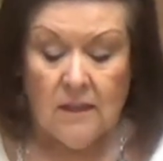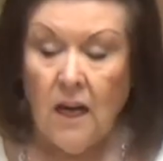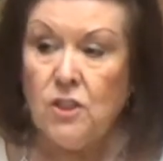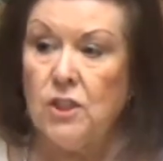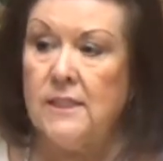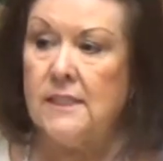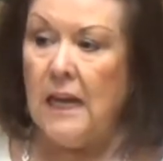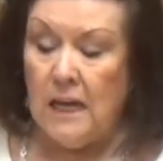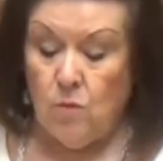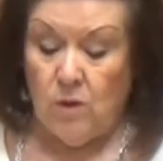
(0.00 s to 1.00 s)
Not just
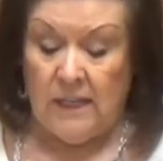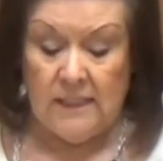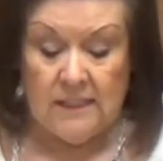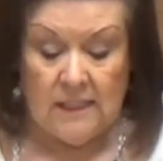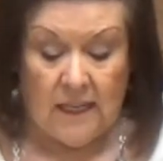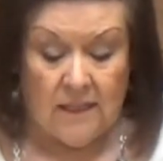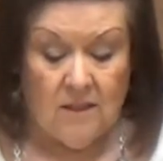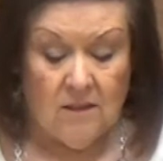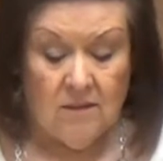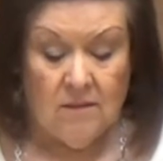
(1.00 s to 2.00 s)
say what he said,